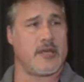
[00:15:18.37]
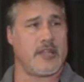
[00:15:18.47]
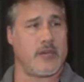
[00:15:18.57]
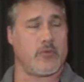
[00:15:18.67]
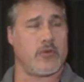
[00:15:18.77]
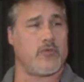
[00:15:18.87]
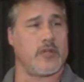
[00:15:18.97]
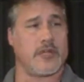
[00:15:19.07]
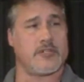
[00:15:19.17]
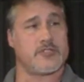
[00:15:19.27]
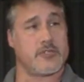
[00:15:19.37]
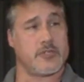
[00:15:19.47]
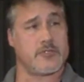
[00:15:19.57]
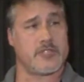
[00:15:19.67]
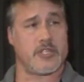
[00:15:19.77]
They weren't really
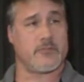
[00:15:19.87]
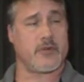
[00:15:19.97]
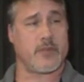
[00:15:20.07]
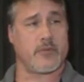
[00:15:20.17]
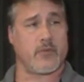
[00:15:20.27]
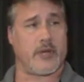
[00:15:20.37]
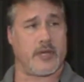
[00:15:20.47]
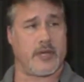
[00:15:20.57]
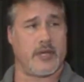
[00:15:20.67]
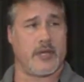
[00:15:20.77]
introduced in the proper way.